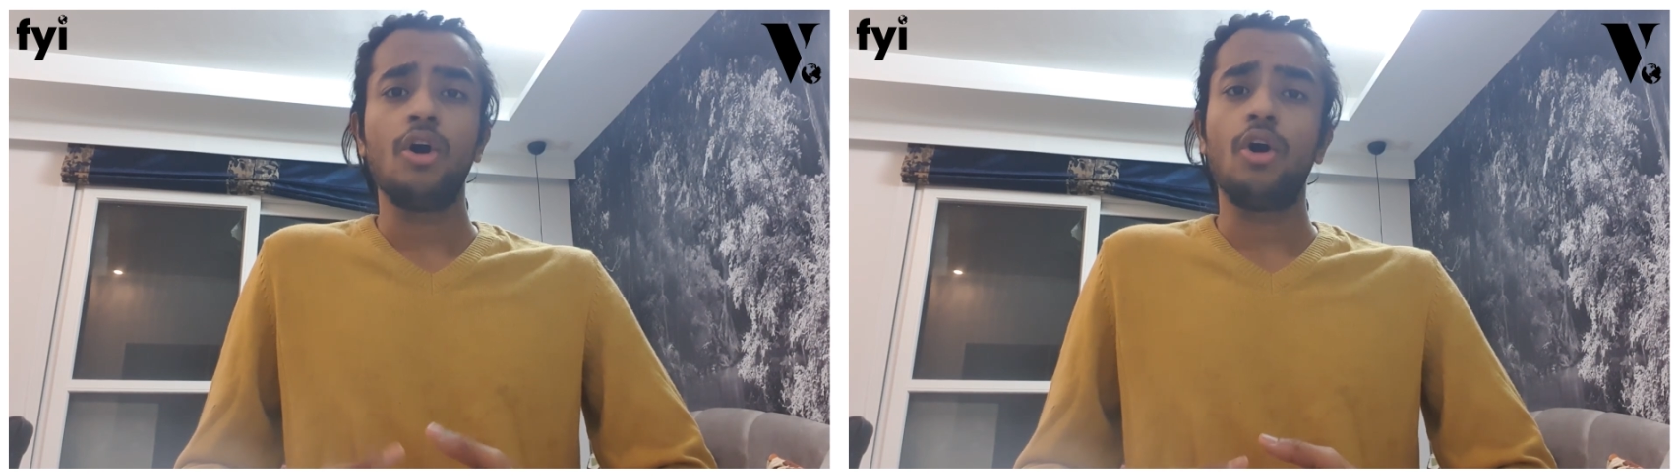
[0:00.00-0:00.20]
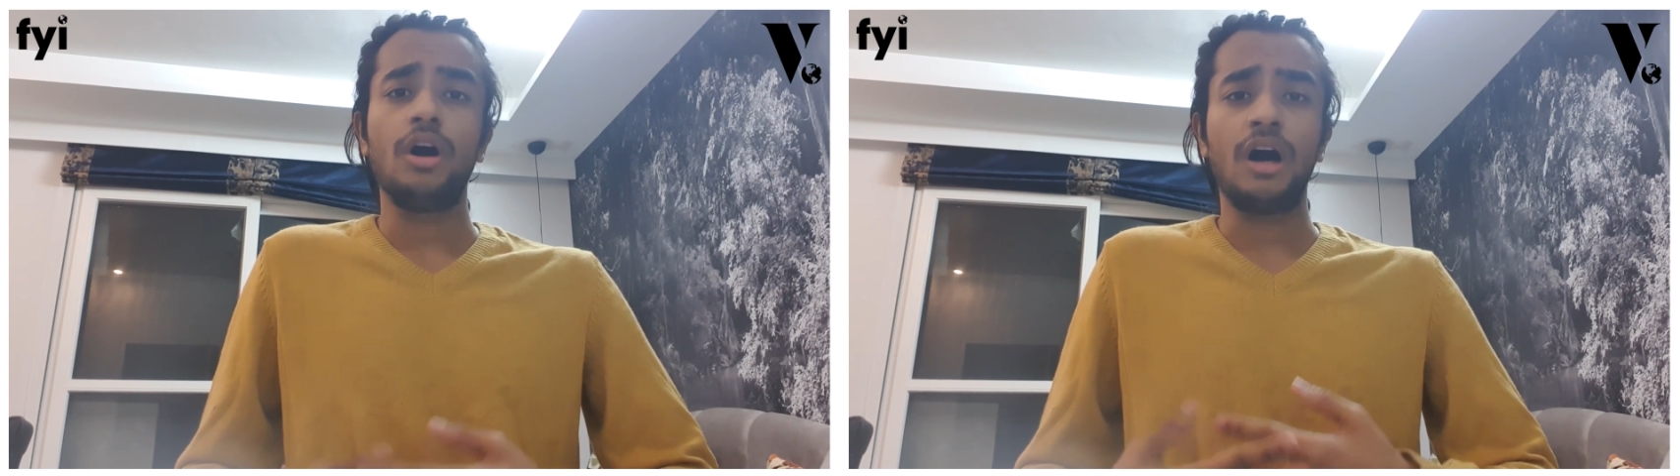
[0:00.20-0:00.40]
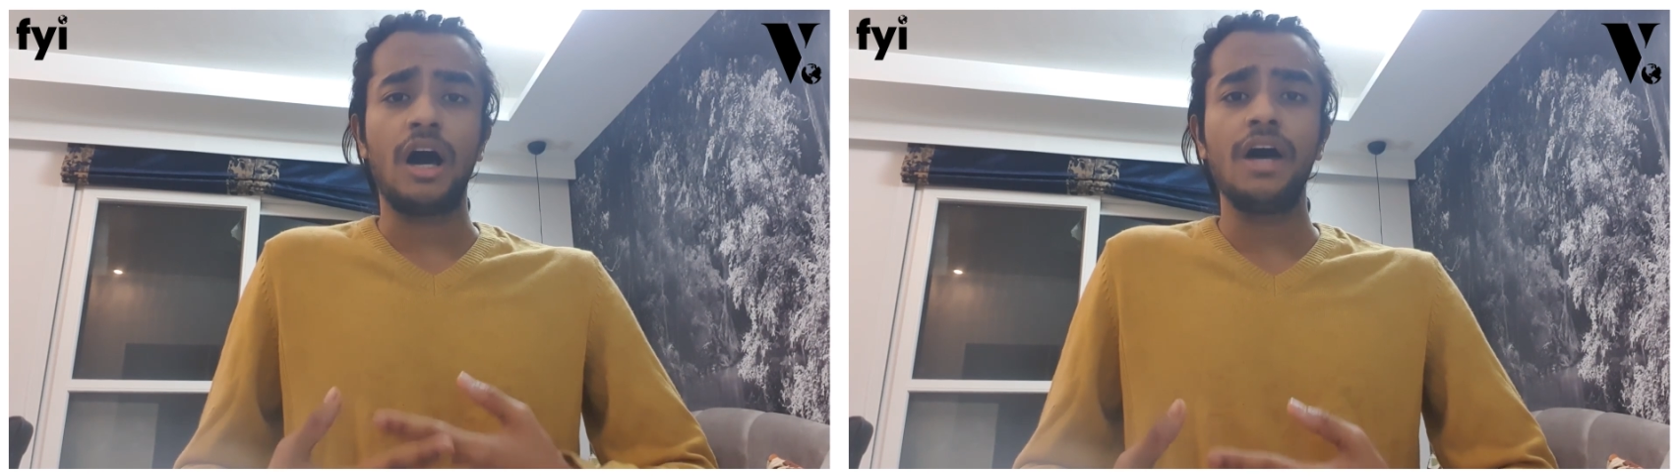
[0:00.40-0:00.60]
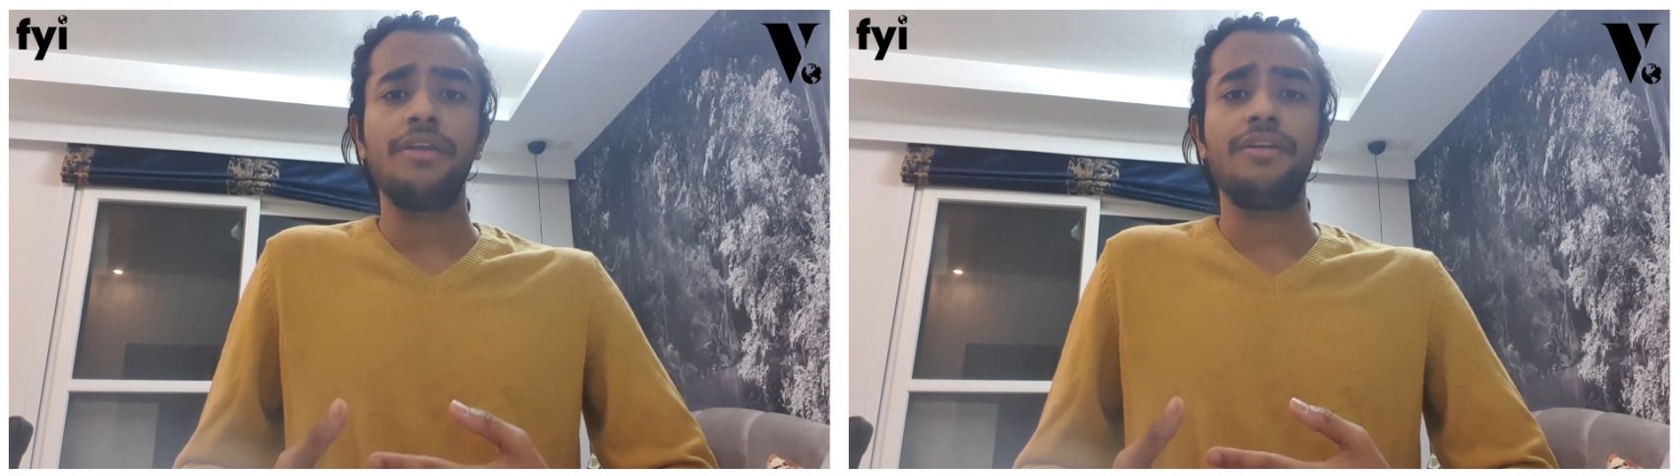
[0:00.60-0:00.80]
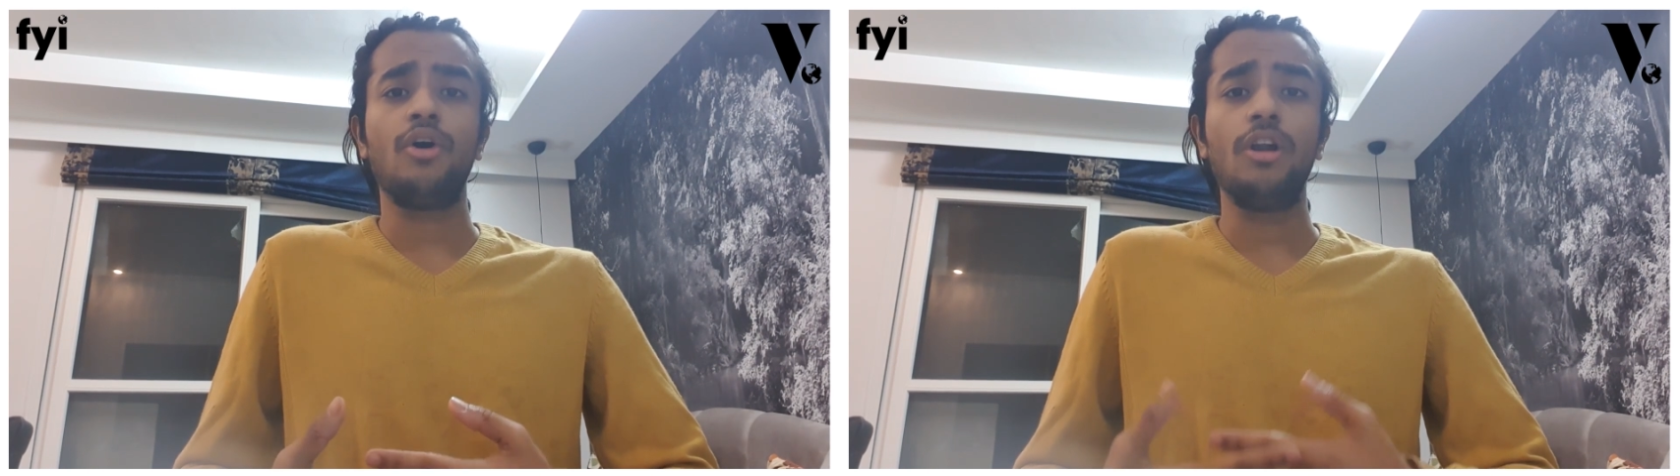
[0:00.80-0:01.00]

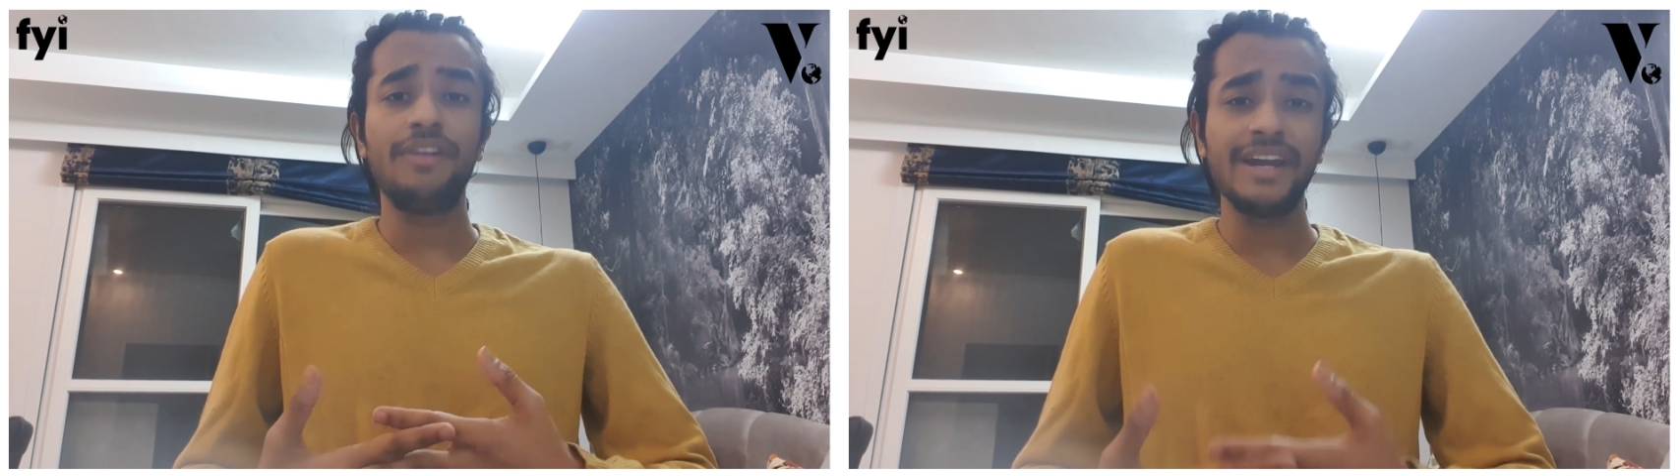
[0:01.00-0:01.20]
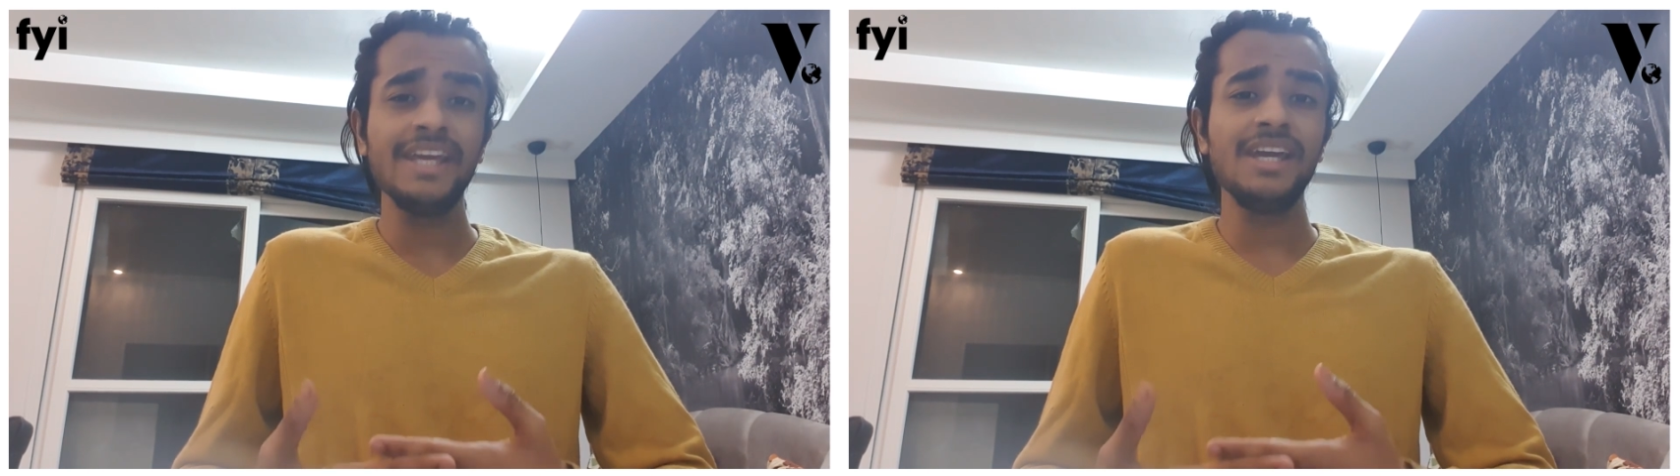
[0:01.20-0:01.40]
are already